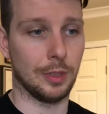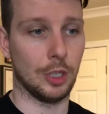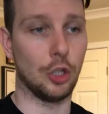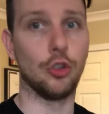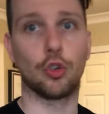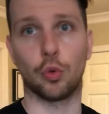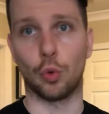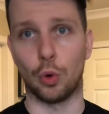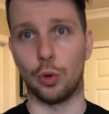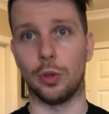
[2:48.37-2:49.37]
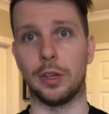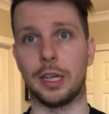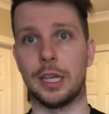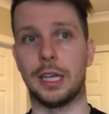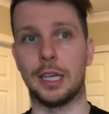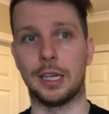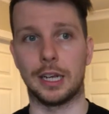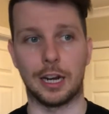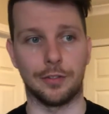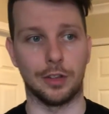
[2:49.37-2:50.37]
control in
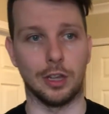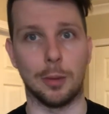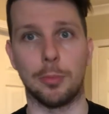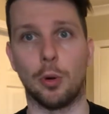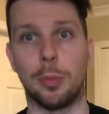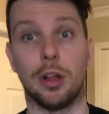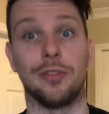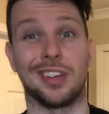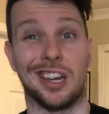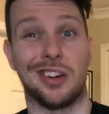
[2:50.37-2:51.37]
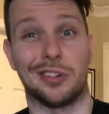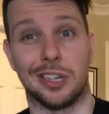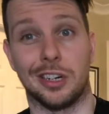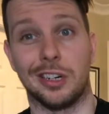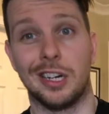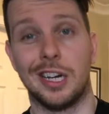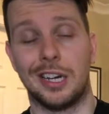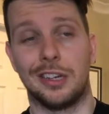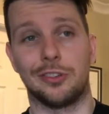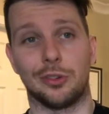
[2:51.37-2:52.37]
kind of the lumbopelvic area.
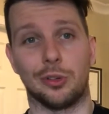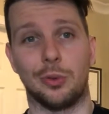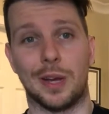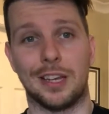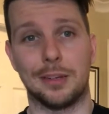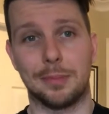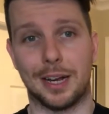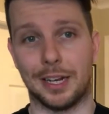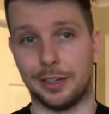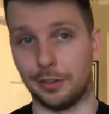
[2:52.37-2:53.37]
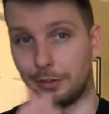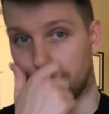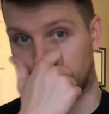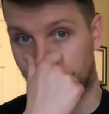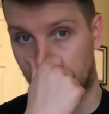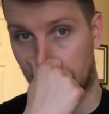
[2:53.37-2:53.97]
So you end up kind of